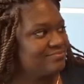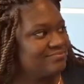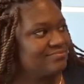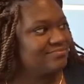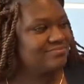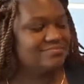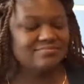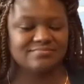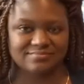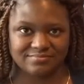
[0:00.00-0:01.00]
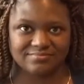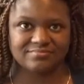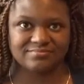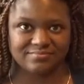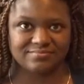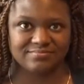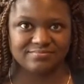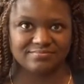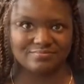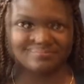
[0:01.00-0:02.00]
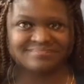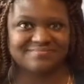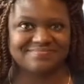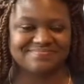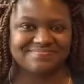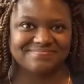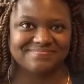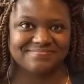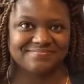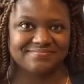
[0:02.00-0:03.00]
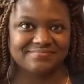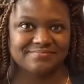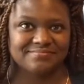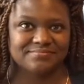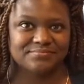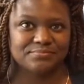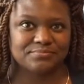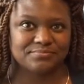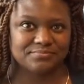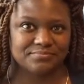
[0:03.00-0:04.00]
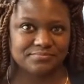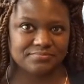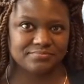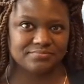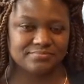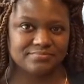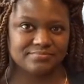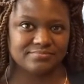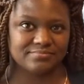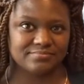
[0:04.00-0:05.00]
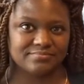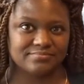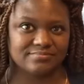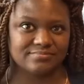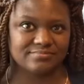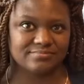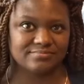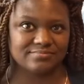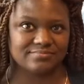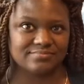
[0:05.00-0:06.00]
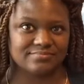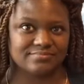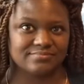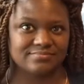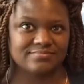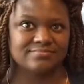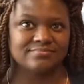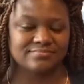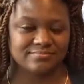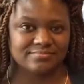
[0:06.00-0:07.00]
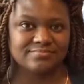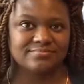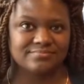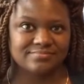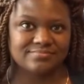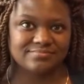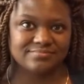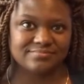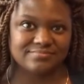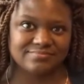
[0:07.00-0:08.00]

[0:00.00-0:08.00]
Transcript: [no speech]